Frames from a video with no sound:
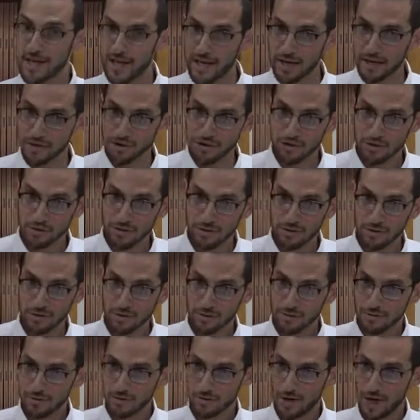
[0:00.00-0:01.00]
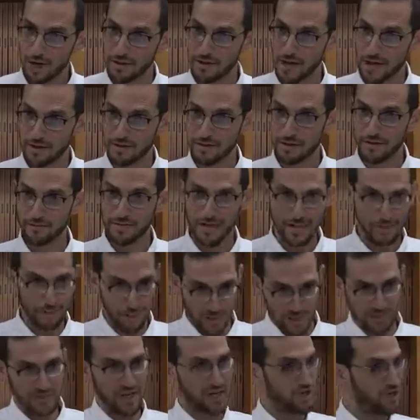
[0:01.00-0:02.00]
Kiddush on Yantif. That's when
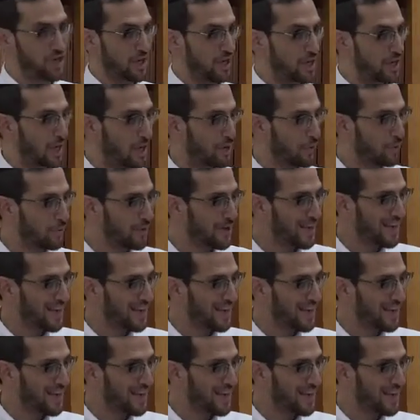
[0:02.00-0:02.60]
you say a shechianu.